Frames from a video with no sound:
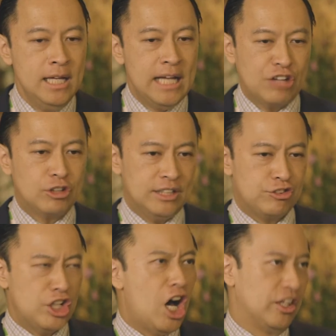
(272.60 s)
Actually,
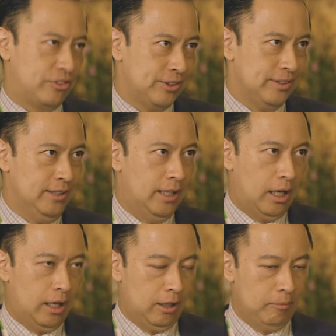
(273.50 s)
it's not.
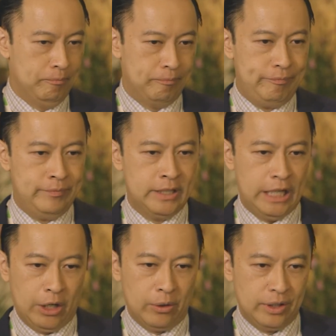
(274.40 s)
Um,
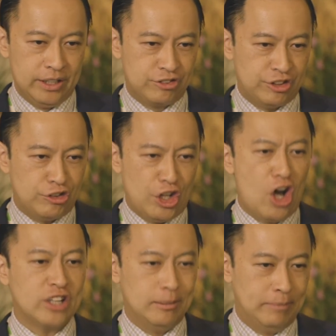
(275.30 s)
you know, it's, it's
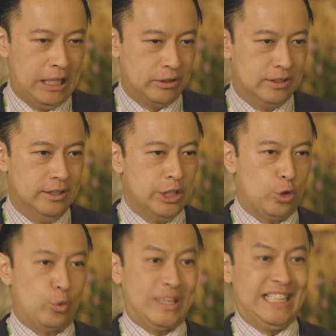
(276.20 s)
not about
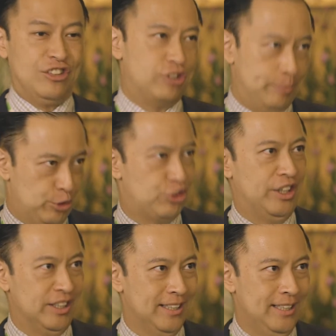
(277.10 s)
redistribution
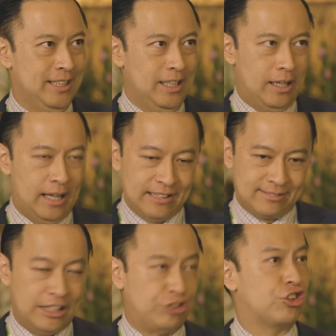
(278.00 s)
uh, as
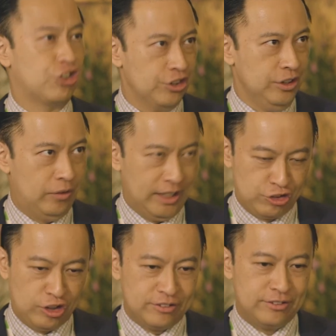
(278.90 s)
such, right?
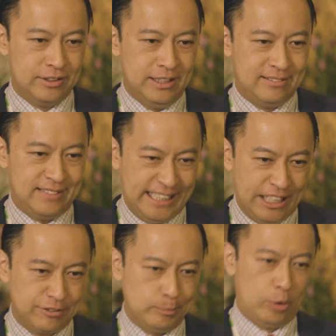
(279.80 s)
It's not
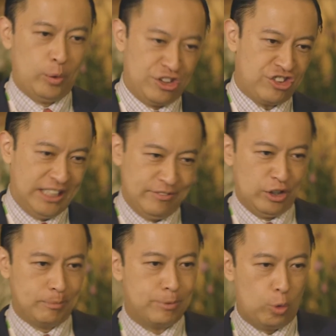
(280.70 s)
taking from the rich and giving
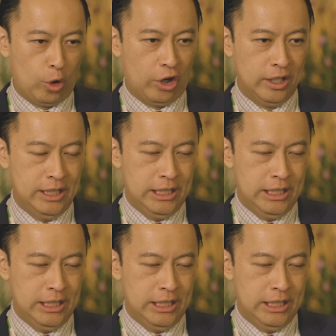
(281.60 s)
to the poor,